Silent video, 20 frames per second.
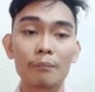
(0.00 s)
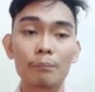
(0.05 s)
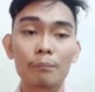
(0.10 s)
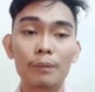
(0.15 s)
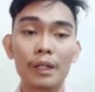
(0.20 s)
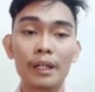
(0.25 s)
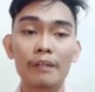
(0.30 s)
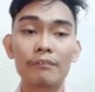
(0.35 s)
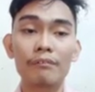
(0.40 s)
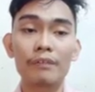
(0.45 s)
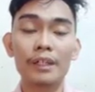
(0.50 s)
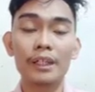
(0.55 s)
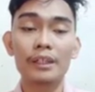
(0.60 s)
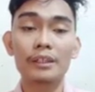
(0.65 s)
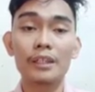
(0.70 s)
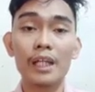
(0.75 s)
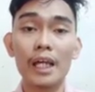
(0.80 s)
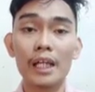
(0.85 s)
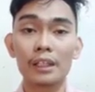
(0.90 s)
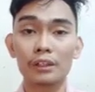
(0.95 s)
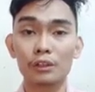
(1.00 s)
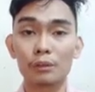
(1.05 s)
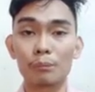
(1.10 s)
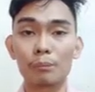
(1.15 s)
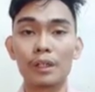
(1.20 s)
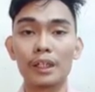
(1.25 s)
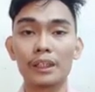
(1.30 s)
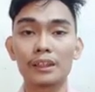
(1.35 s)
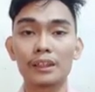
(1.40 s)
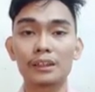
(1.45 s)
private
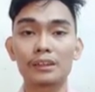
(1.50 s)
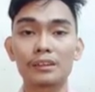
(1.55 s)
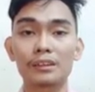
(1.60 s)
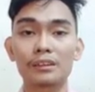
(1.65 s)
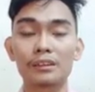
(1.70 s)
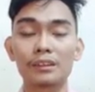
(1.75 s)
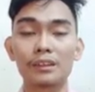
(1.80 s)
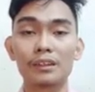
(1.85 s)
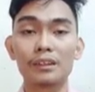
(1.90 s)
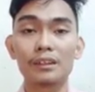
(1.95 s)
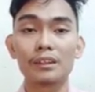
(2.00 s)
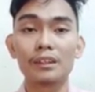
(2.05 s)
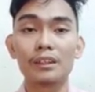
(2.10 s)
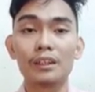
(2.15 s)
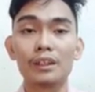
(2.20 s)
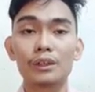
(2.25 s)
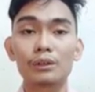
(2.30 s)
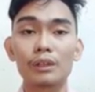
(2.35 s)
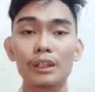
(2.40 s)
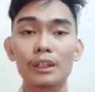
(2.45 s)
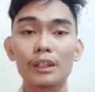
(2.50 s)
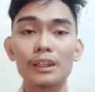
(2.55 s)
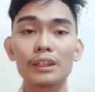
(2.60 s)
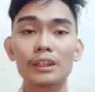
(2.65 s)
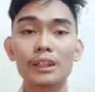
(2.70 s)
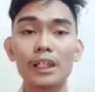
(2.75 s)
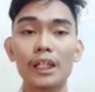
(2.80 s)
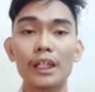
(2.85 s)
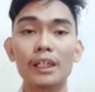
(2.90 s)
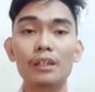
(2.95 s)
enterprise. So in this
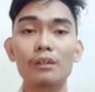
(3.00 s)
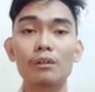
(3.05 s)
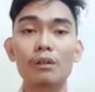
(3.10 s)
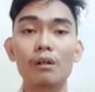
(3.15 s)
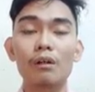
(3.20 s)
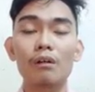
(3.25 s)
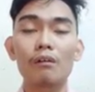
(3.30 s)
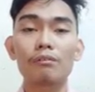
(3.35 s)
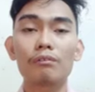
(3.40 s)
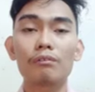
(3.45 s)
kind of